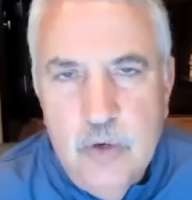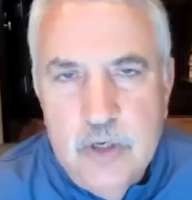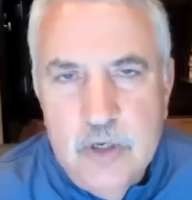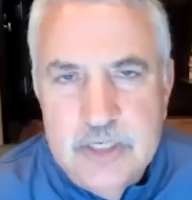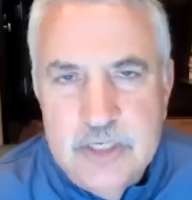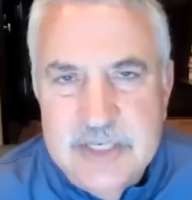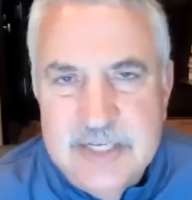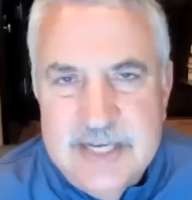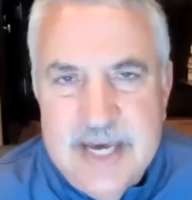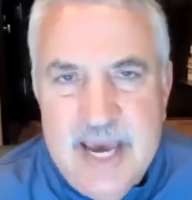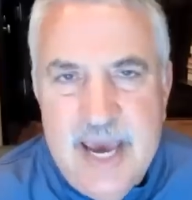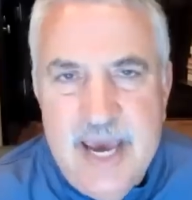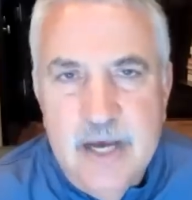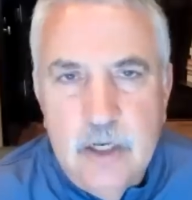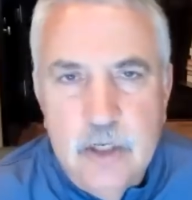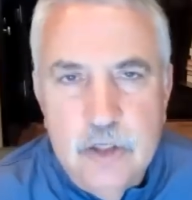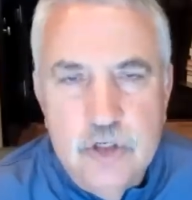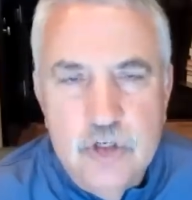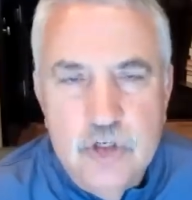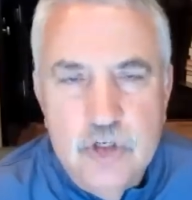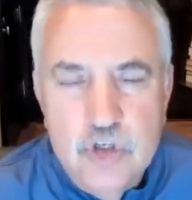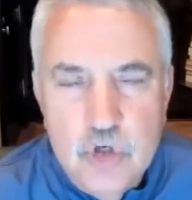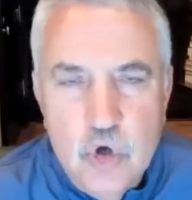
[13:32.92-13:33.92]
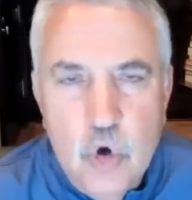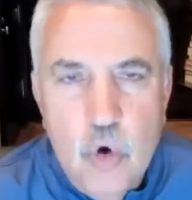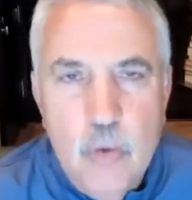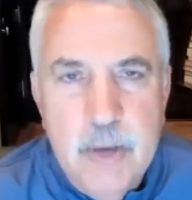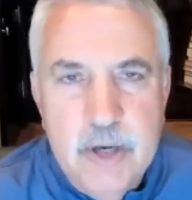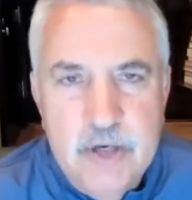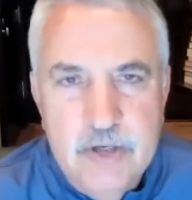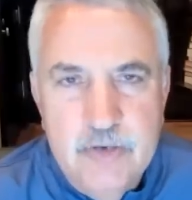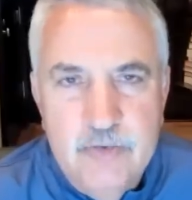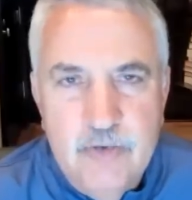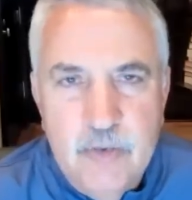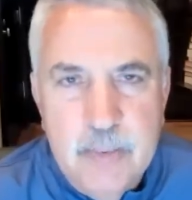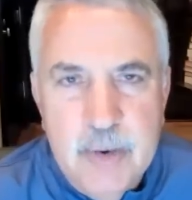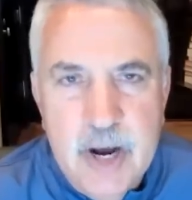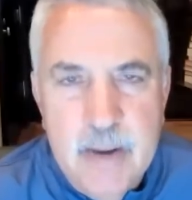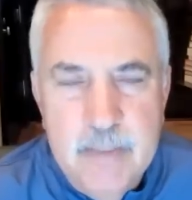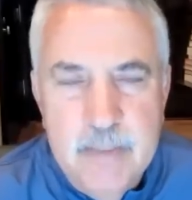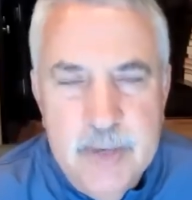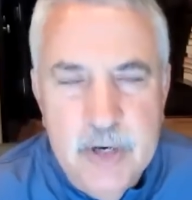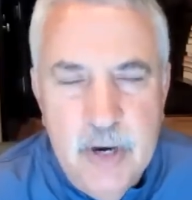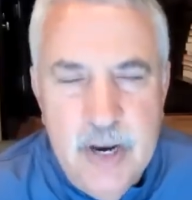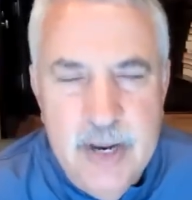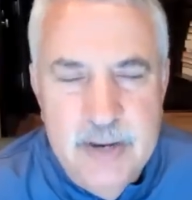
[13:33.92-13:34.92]
Chris, scale is so much of a
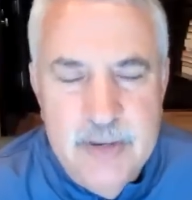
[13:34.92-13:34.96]
problem here.